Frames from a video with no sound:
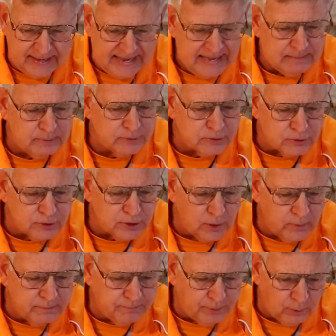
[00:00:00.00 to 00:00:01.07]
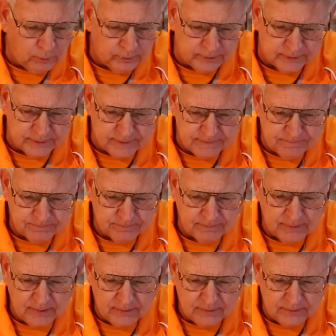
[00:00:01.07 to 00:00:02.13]
Animals are so important.
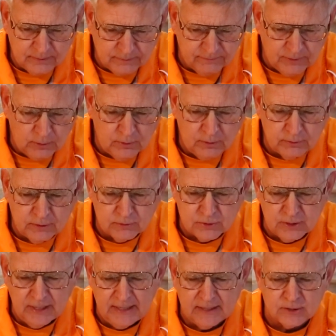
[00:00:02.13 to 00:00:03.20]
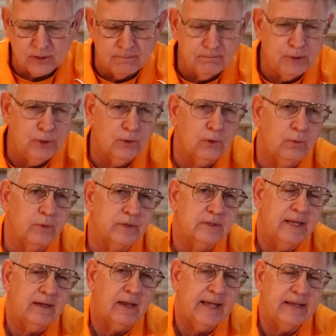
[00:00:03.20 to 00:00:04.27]
The photo you're seeing is a mule with
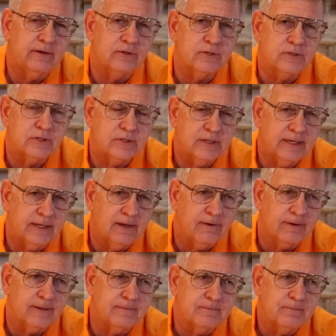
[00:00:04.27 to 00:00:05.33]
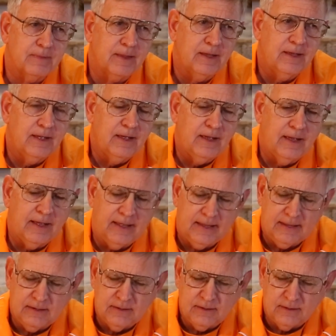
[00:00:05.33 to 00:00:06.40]
Nell Anderson sitting on it.
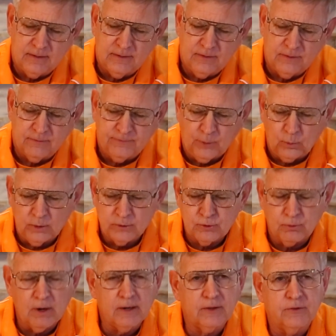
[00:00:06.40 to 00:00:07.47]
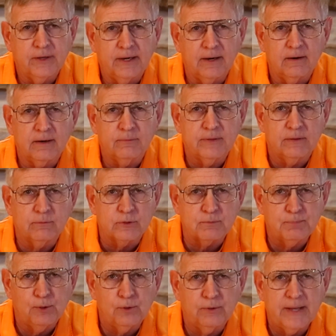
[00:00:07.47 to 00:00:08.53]
And the Ford truck there that was
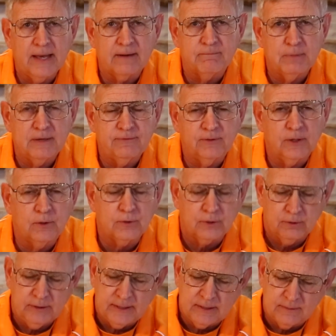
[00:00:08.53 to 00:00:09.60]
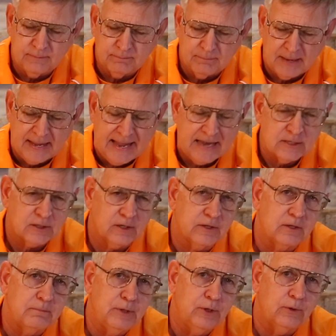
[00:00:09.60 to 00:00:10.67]
pulled out of Buffalo Creek by Ashley
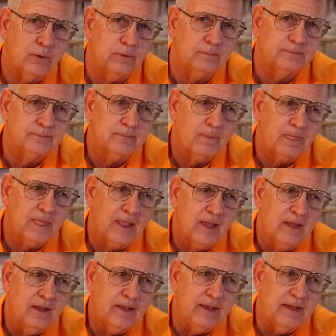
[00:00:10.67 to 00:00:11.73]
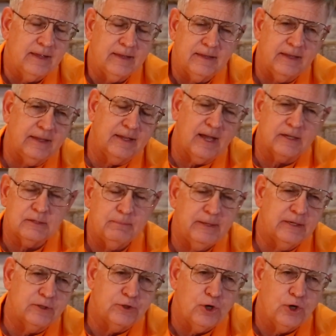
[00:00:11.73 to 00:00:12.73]
the mule, it got to be a